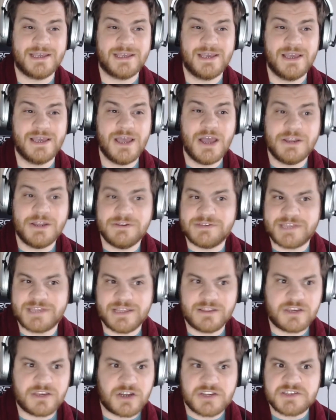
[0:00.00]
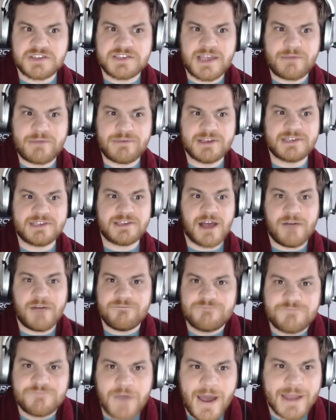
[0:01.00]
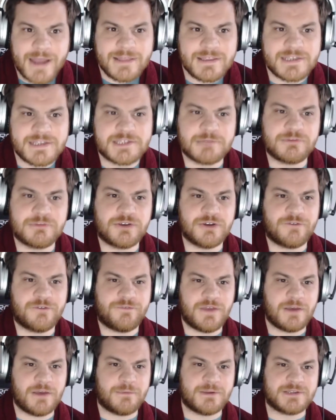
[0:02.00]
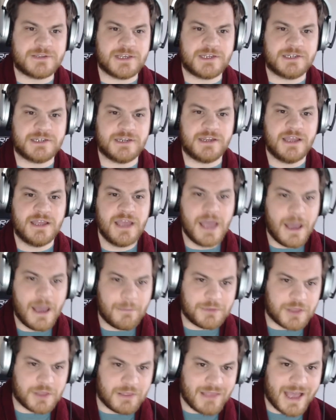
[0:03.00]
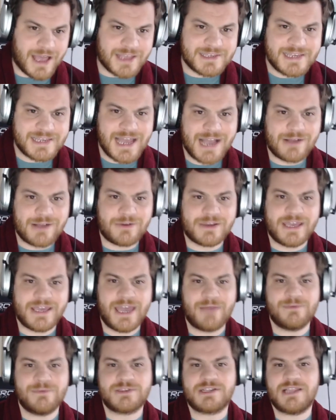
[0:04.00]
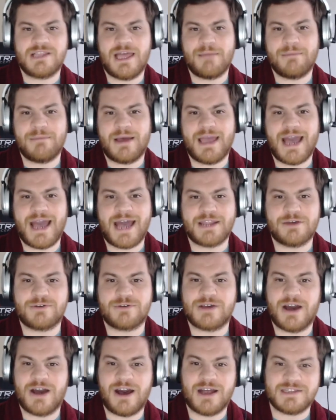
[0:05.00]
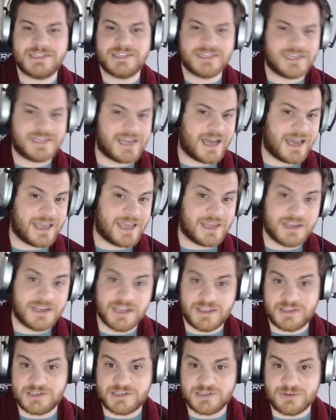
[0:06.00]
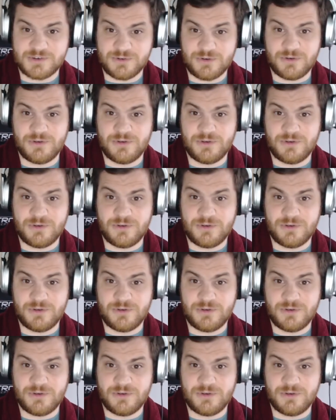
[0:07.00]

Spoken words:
New Zealand got a set restart and finally some good field position, but the last tackle kick was claimed by Addo-Carr to deny another score.